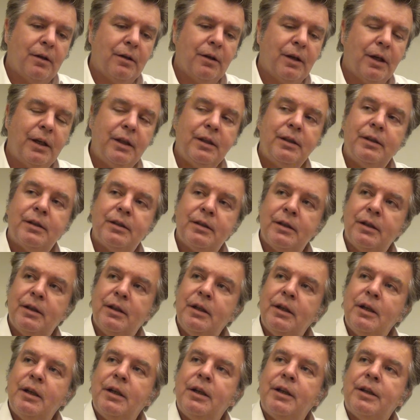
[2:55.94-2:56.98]
hit
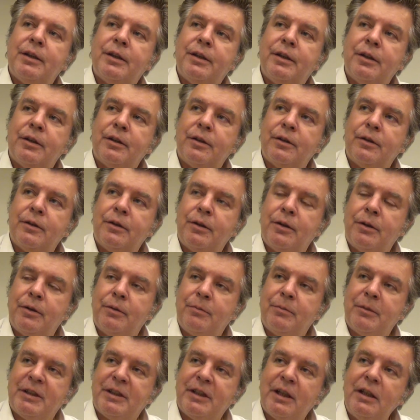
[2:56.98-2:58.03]
the
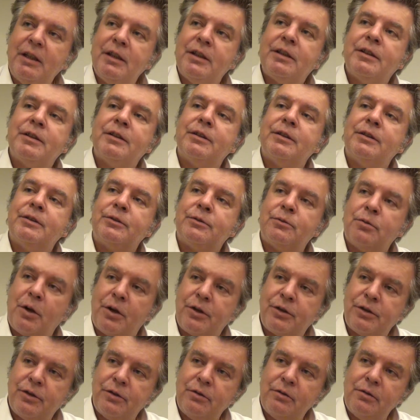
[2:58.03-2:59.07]
metallic
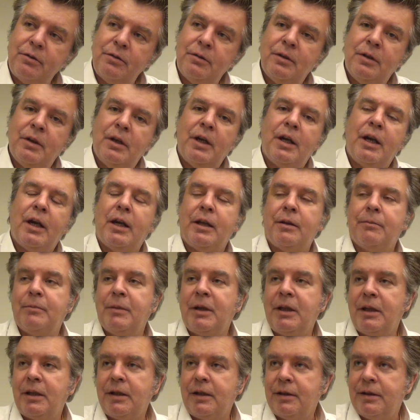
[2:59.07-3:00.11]
structure and
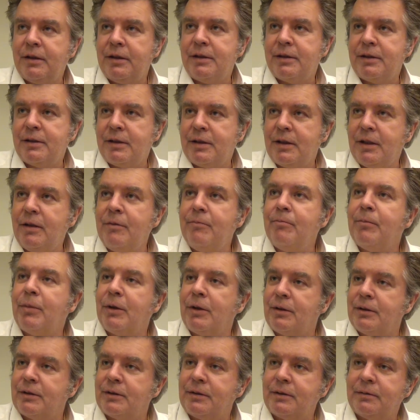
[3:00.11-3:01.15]
make this
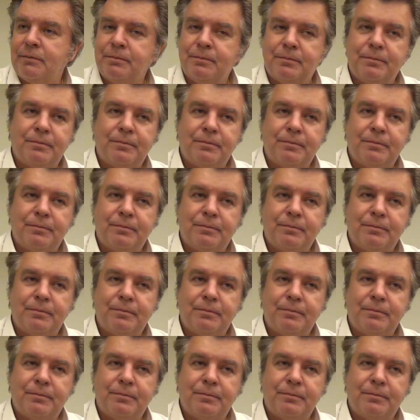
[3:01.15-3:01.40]
impulse.